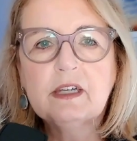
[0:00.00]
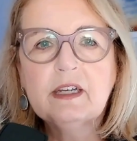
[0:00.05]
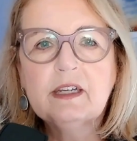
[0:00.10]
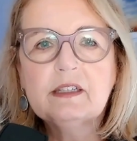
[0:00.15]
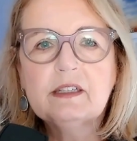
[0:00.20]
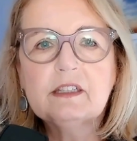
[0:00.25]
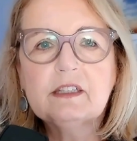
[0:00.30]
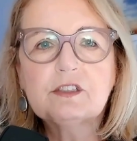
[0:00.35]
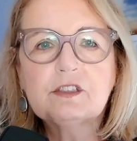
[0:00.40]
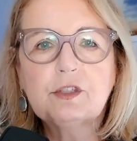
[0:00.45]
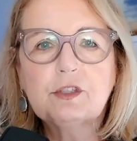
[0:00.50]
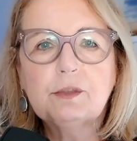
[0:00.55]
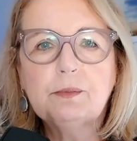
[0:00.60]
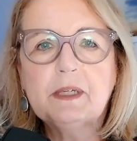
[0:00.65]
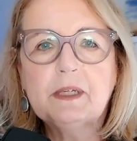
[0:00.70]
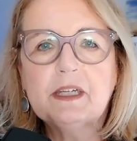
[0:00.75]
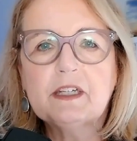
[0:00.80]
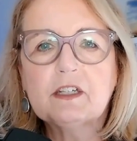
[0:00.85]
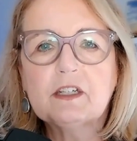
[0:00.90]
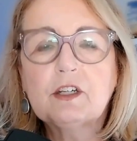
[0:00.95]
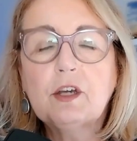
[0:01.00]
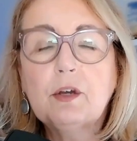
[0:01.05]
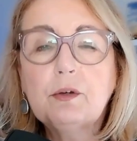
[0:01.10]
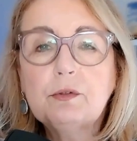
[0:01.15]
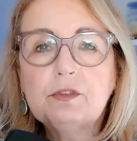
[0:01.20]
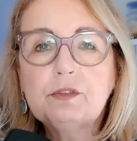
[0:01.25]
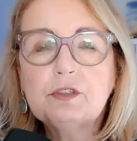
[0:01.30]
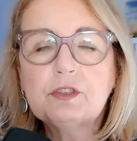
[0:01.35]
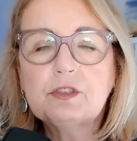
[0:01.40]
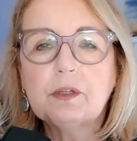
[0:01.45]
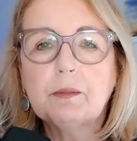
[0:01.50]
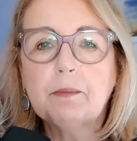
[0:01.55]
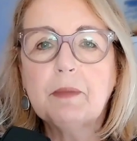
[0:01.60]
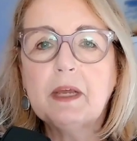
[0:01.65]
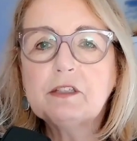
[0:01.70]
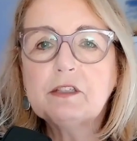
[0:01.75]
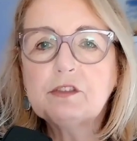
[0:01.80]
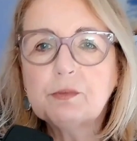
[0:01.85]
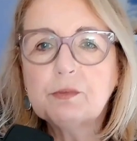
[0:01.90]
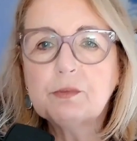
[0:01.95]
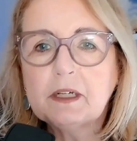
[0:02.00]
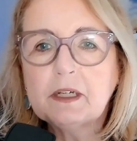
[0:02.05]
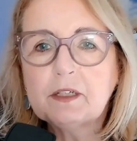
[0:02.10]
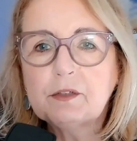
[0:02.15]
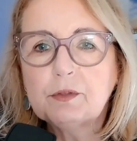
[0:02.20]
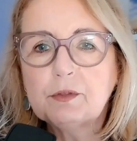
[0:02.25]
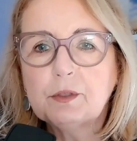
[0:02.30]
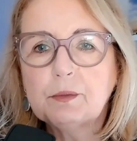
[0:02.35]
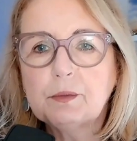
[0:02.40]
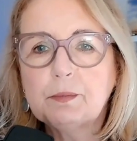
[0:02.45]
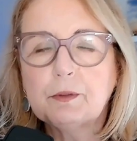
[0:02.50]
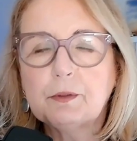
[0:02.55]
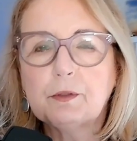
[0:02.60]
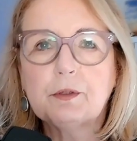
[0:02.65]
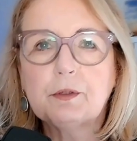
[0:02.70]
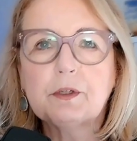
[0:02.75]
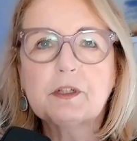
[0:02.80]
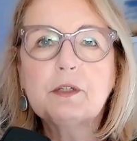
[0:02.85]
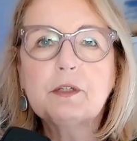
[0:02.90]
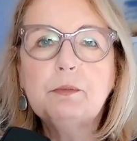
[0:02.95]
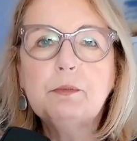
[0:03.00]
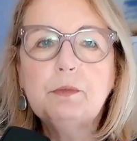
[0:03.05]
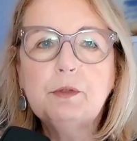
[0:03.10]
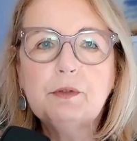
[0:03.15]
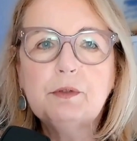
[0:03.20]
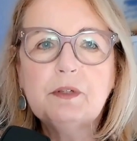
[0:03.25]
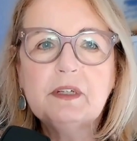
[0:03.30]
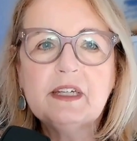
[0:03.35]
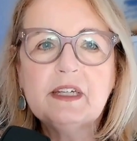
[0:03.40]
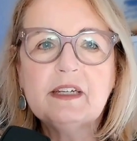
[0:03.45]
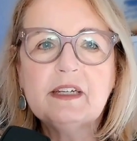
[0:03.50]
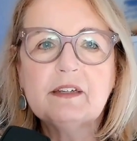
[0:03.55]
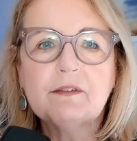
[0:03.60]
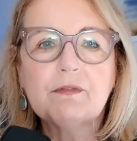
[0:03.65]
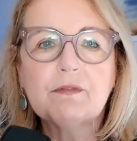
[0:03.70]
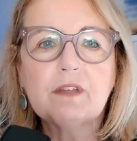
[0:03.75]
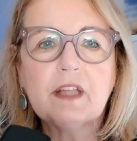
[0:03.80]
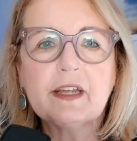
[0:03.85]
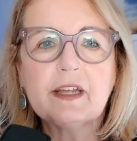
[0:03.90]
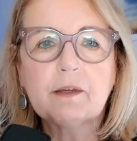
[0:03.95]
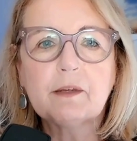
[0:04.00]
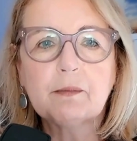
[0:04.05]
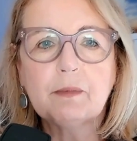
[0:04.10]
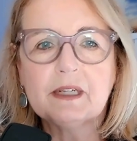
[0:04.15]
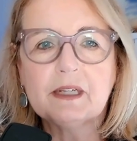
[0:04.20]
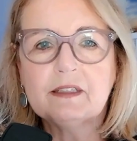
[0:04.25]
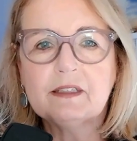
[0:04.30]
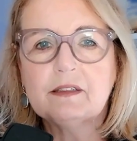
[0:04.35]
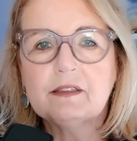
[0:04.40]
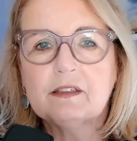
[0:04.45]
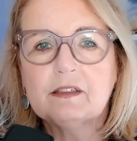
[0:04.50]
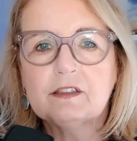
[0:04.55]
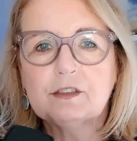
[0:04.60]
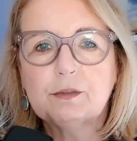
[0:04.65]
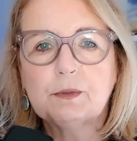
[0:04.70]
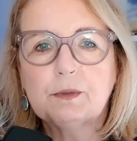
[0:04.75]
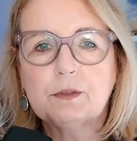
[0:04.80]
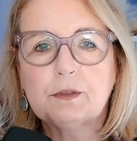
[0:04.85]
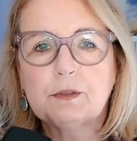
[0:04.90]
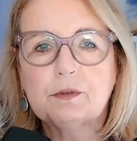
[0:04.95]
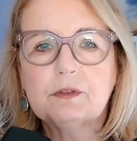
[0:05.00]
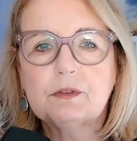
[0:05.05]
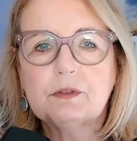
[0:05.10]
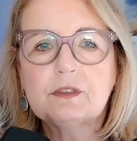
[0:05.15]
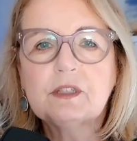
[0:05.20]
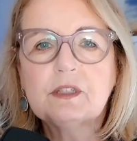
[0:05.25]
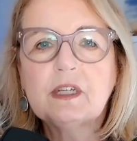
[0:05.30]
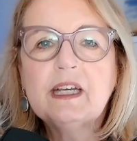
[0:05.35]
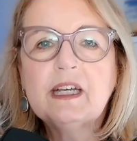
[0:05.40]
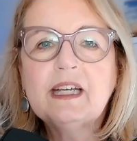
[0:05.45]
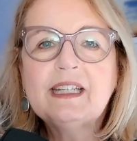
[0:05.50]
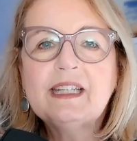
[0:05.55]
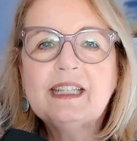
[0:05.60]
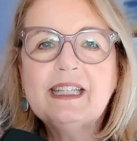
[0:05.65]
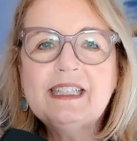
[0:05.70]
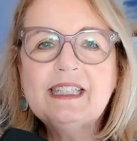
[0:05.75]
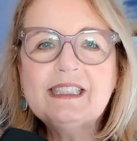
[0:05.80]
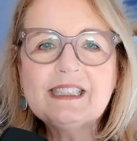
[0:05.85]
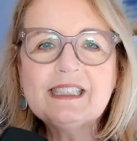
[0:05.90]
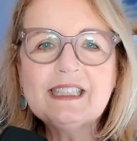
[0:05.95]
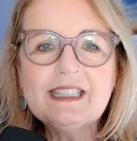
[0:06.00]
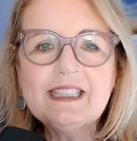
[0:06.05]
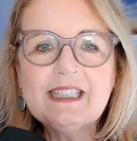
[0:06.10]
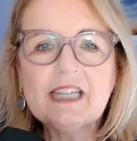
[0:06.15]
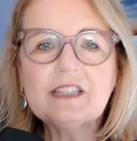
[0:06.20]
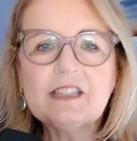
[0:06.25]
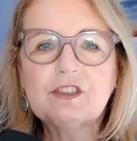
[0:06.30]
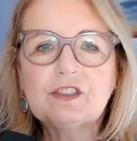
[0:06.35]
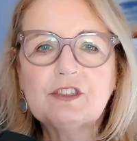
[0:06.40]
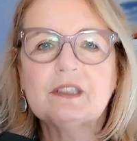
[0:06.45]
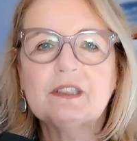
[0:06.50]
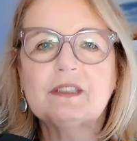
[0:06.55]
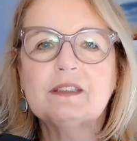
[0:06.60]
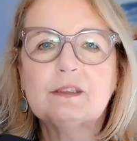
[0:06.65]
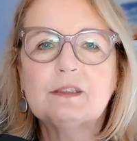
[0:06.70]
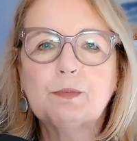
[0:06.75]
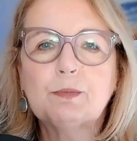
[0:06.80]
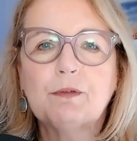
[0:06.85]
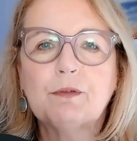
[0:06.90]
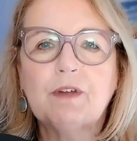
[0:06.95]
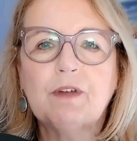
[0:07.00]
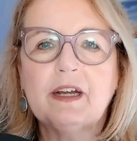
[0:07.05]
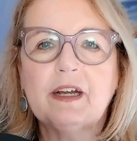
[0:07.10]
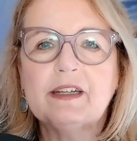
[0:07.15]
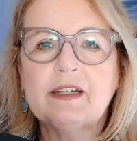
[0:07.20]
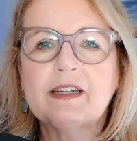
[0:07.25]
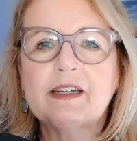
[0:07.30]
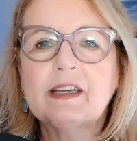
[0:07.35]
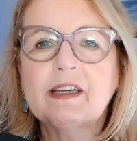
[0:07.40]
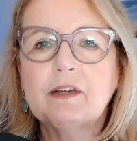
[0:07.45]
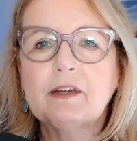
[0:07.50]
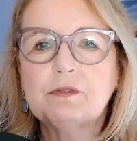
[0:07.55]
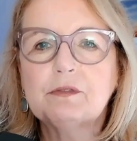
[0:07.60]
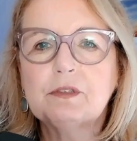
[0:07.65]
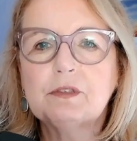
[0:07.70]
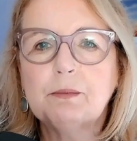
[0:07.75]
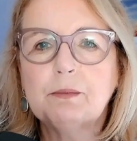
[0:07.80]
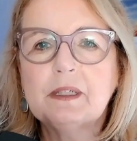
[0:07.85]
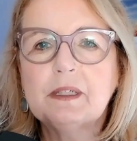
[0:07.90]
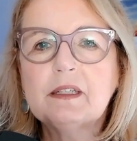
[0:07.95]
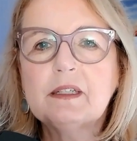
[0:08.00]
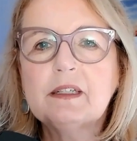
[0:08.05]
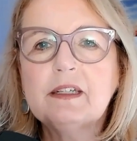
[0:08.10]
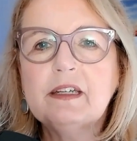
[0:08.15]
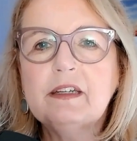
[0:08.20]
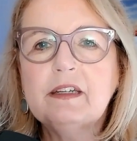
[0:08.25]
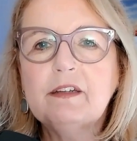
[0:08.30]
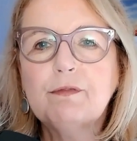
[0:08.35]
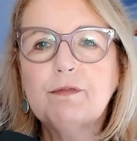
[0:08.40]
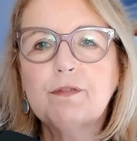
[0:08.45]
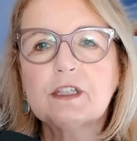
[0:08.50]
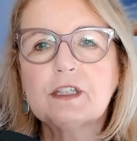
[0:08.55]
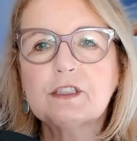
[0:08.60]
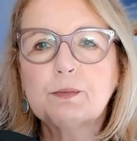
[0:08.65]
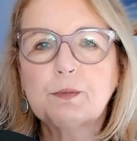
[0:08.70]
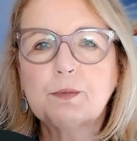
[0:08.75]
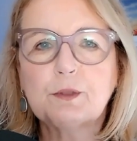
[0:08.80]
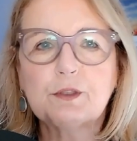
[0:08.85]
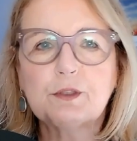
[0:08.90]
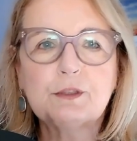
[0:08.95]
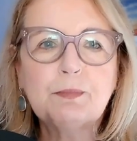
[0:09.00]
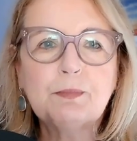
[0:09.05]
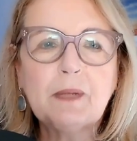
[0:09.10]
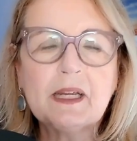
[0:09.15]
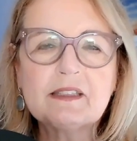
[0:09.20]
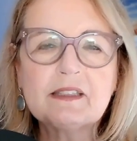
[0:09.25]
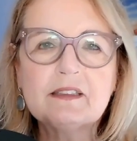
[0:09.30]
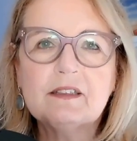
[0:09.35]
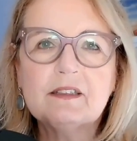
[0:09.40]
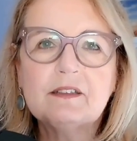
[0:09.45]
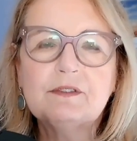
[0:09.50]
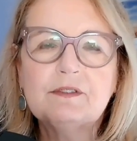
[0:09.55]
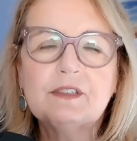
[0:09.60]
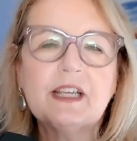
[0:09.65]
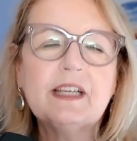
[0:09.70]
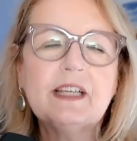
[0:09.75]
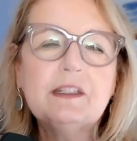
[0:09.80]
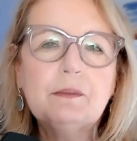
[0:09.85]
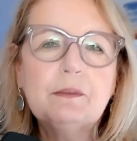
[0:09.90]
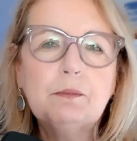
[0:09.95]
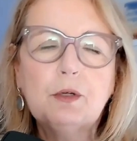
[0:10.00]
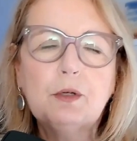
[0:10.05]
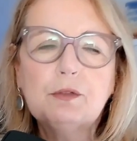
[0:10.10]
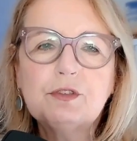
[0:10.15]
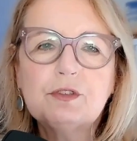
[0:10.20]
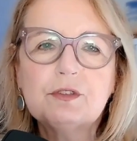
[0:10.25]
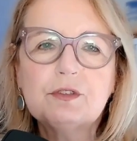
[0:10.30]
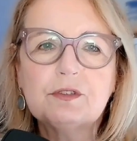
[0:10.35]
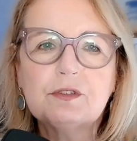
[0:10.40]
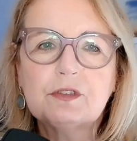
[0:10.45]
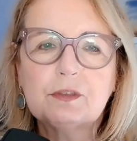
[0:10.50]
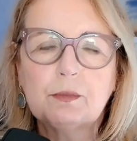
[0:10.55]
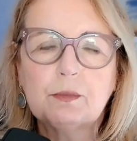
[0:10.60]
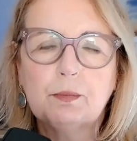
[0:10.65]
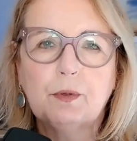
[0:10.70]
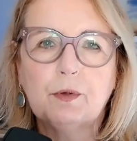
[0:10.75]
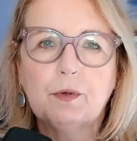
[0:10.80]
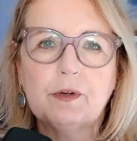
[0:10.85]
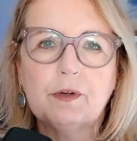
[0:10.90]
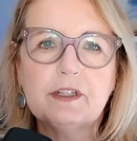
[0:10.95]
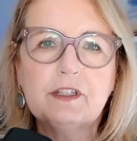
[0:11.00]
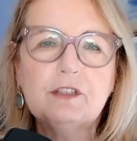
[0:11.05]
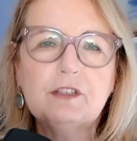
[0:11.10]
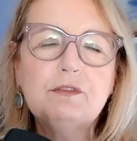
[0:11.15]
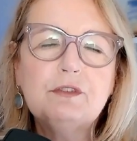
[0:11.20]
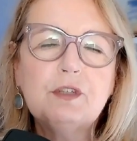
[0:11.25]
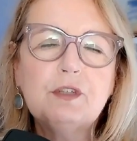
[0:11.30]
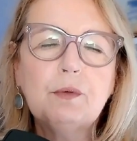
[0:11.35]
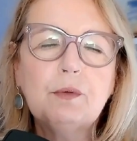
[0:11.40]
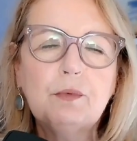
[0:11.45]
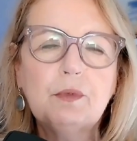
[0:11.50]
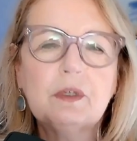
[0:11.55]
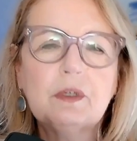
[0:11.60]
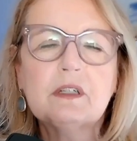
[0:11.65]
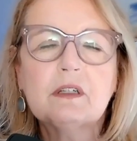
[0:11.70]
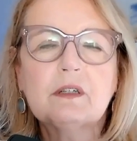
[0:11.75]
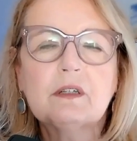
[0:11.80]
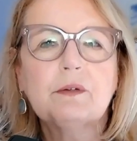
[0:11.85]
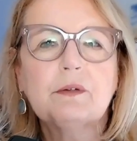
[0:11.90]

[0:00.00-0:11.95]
This could be a coach, a mastermind group, or a community of like-minded entrepreneurs. These connections provide accountability, fresh perspectives, and emotional support. You don't want to go